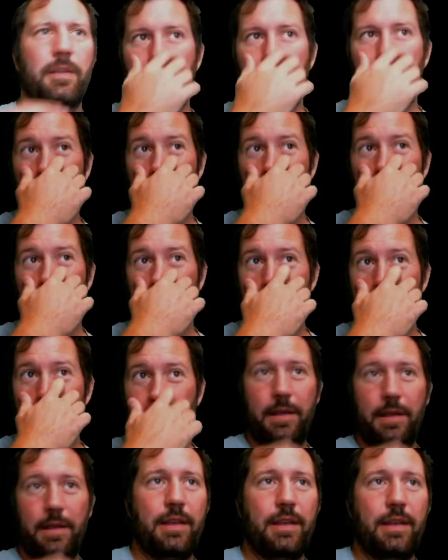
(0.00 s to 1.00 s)
So,
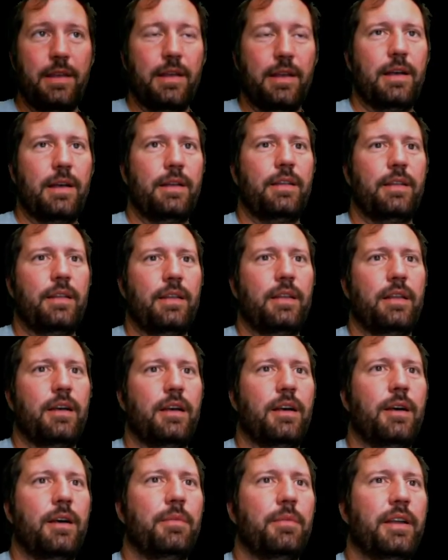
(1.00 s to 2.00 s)

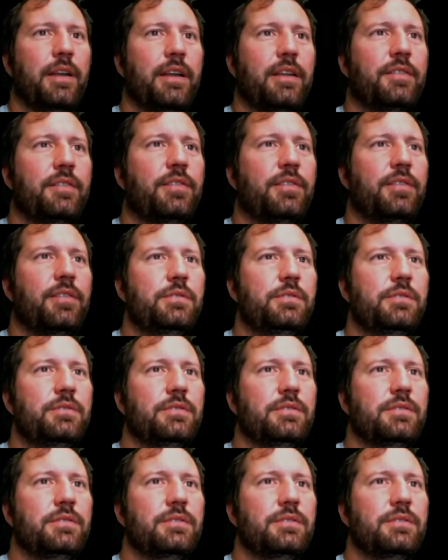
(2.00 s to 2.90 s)
um, land two.